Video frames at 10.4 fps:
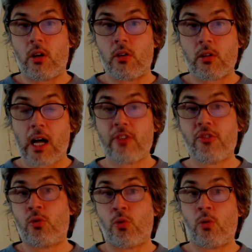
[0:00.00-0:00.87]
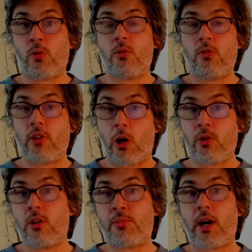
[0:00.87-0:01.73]
classical
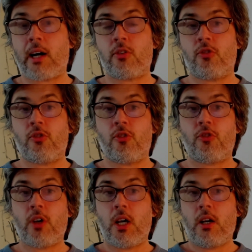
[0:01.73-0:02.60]
Daoyin practices,